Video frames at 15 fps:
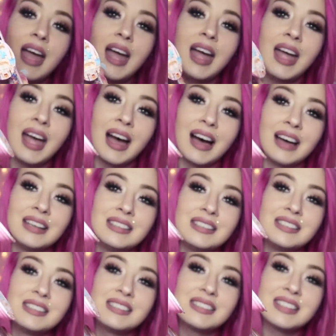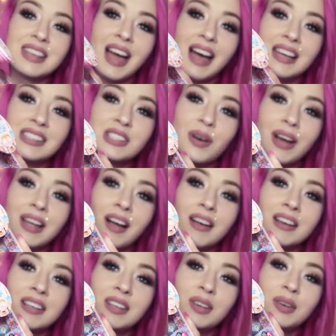And yeah, so I
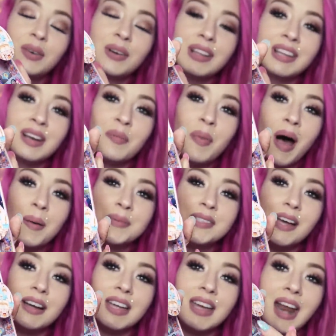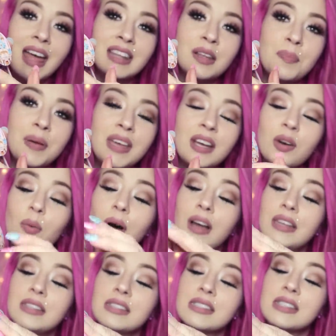got a new little pop socket, and the pink
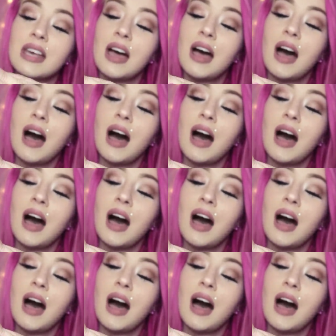ones,